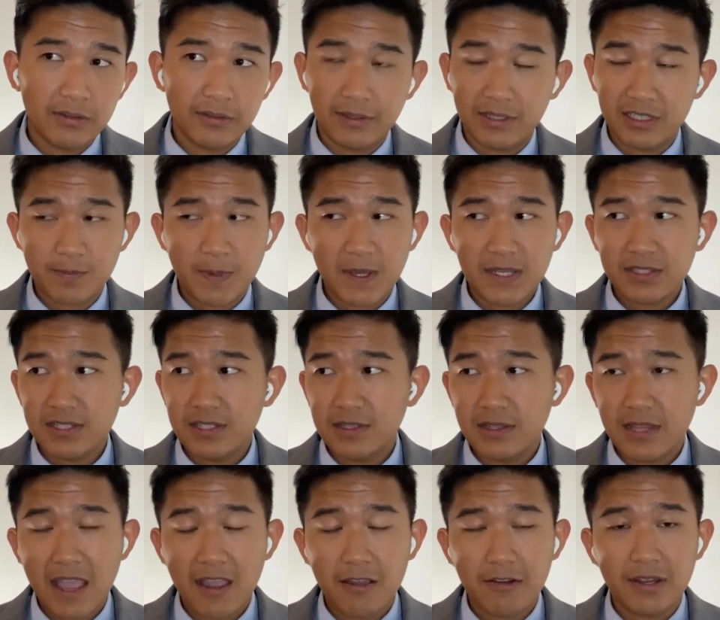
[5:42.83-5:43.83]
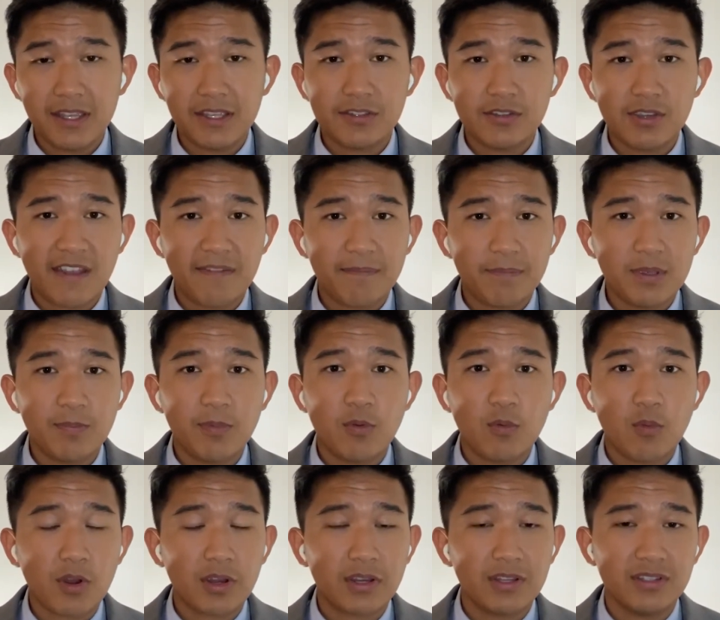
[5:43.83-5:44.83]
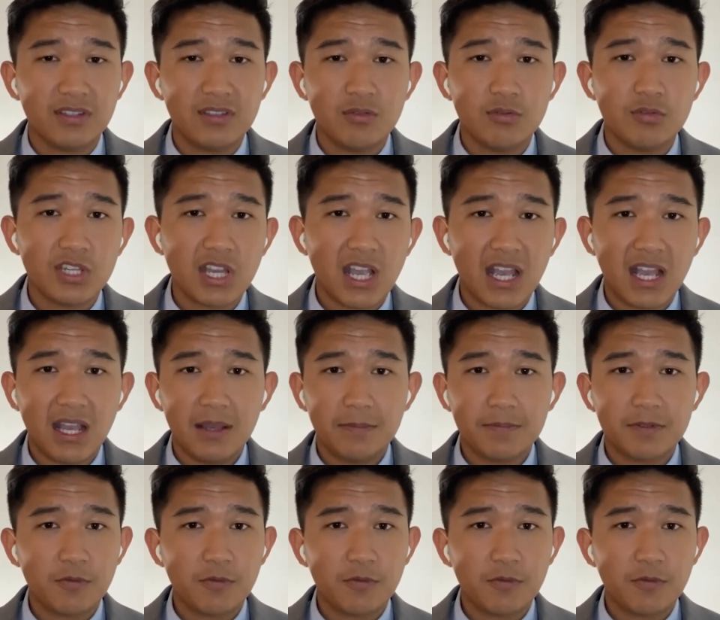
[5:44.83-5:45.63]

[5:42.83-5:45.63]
especially nowadays, you have people working 2 jobs,